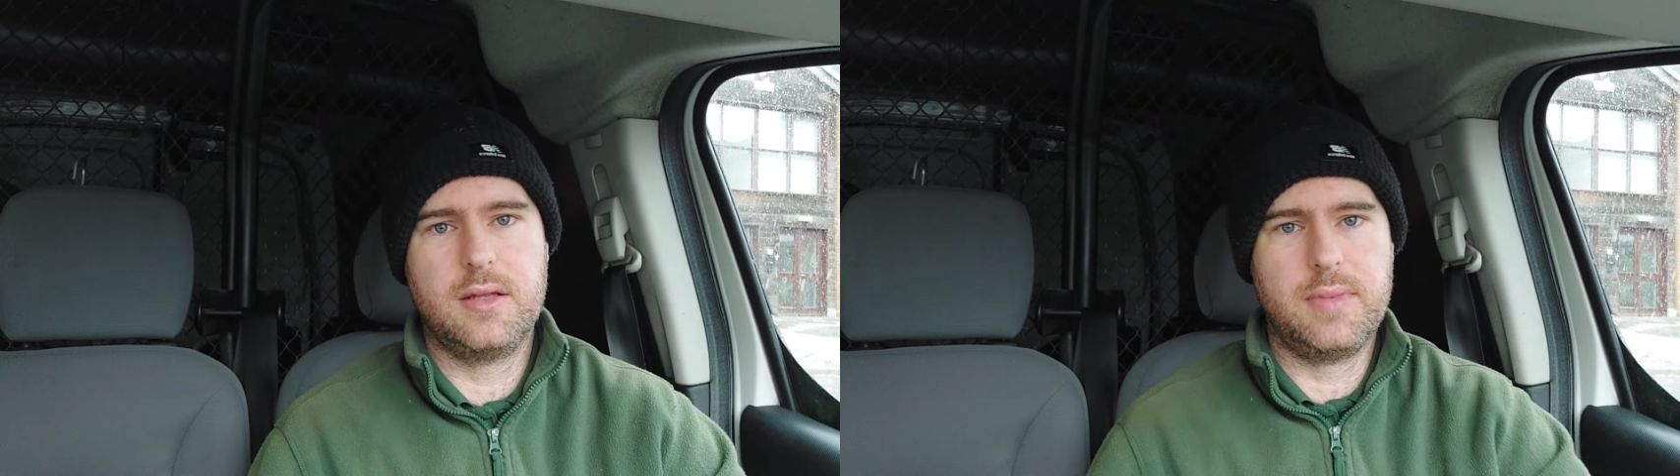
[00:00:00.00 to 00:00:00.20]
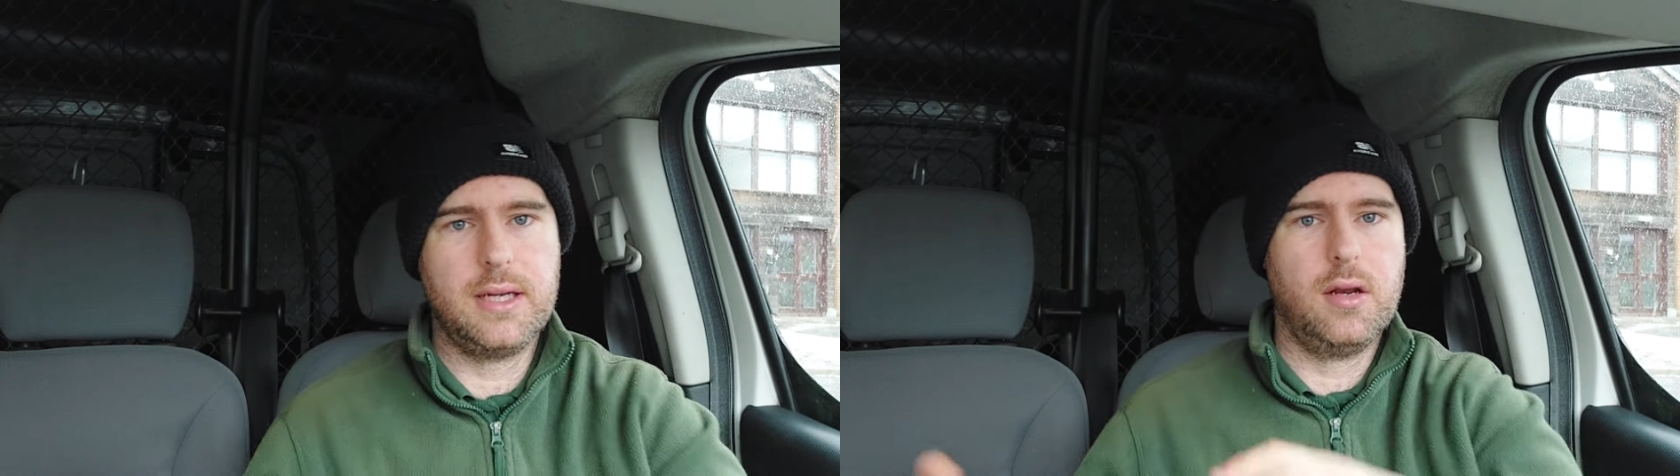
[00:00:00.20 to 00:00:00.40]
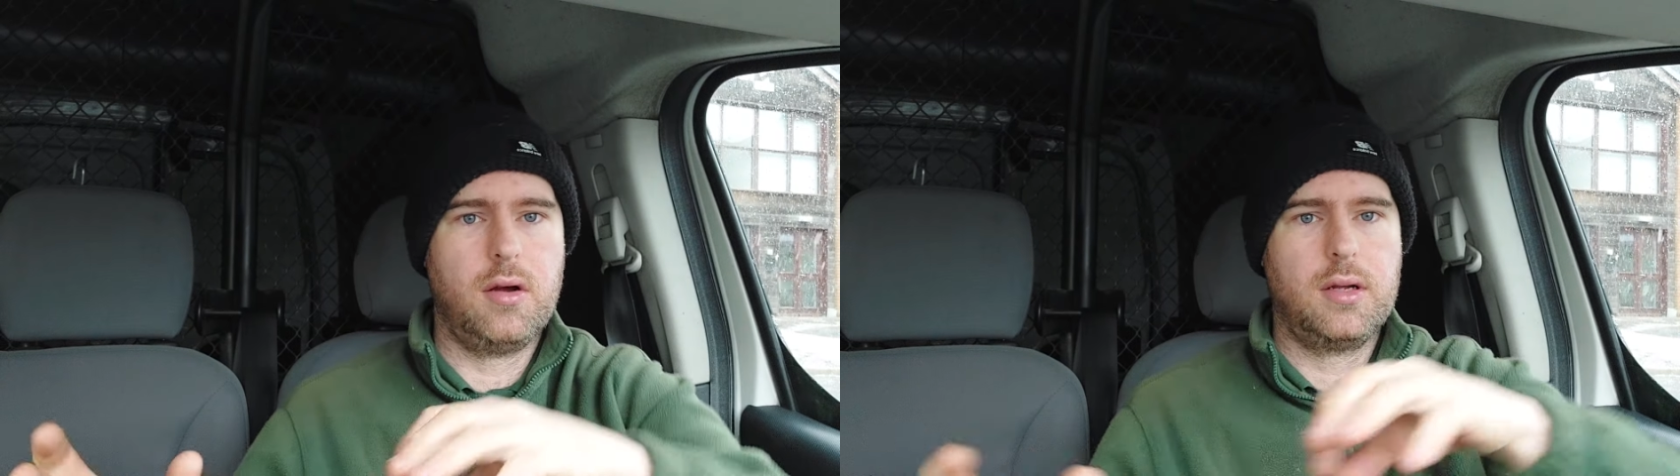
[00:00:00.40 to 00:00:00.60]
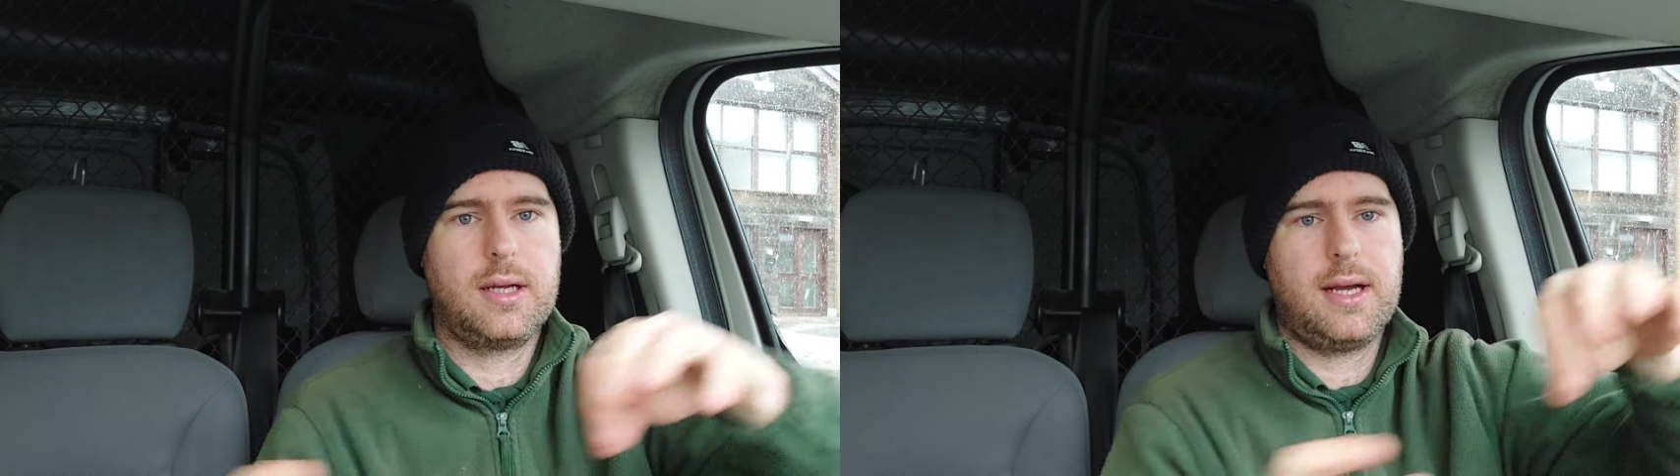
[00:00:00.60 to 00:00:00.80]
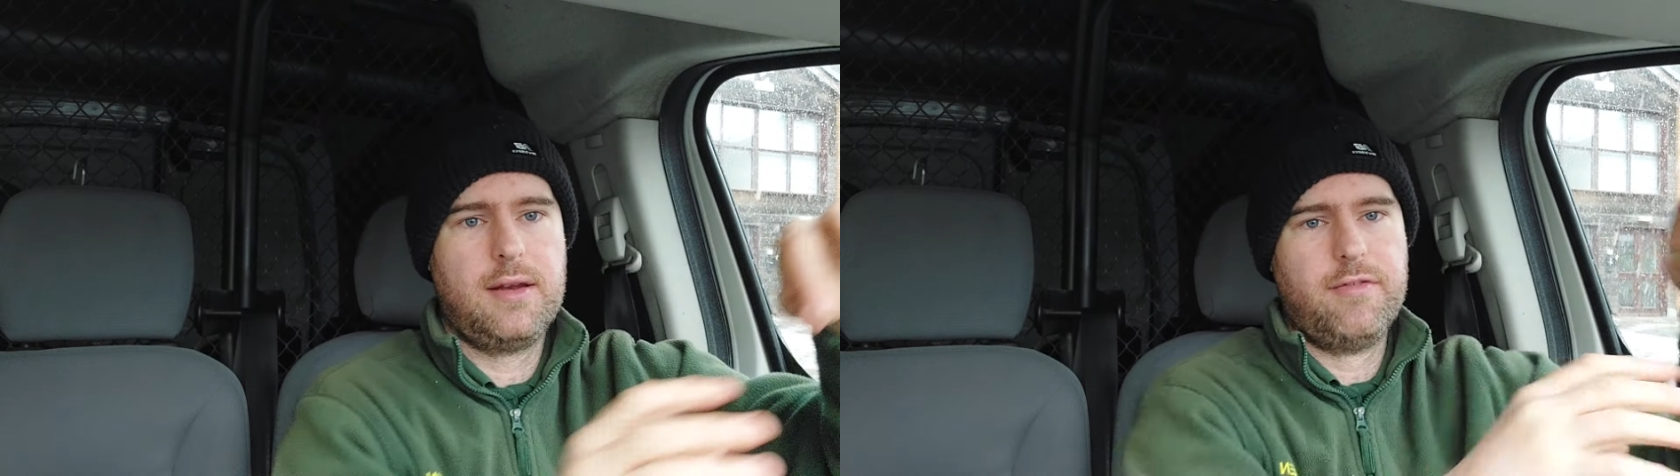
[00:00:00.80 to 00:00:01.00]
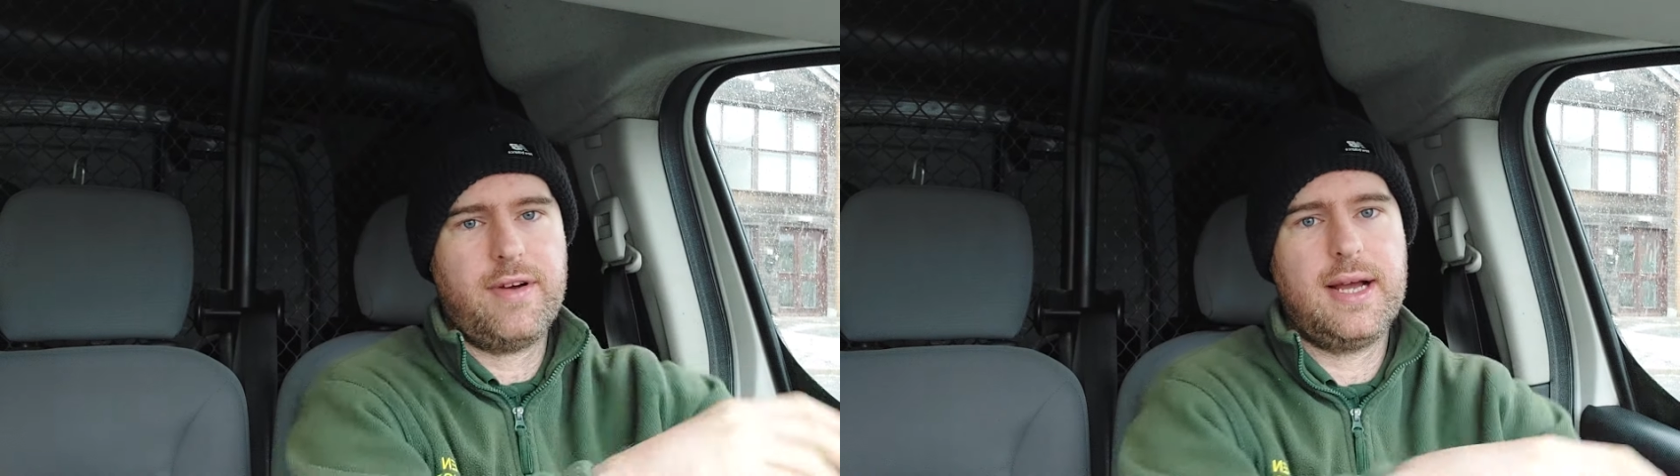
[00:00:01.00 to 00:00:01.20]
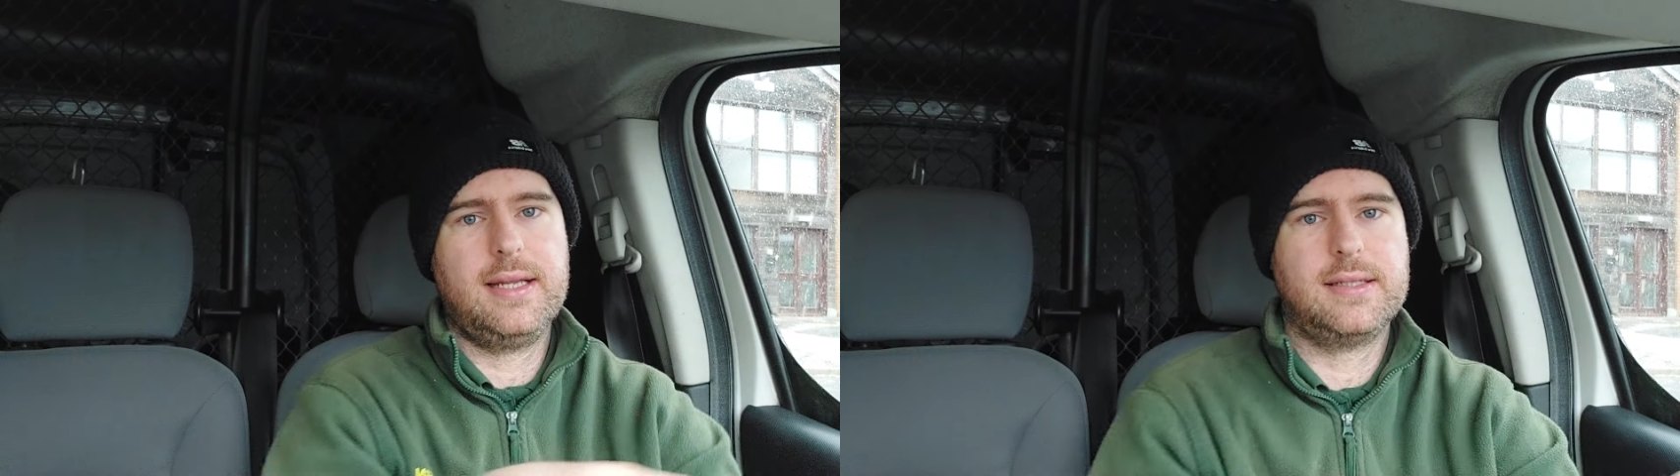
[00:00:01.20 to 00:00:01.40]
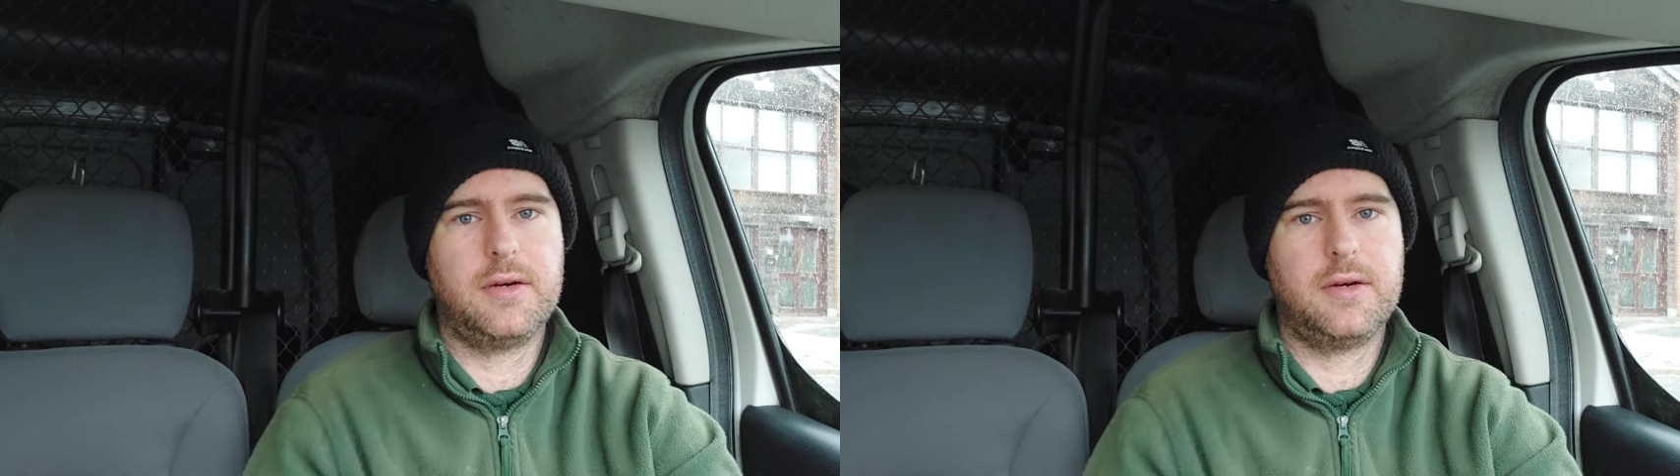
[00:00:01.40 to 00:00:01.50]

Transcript: the big long kind of vines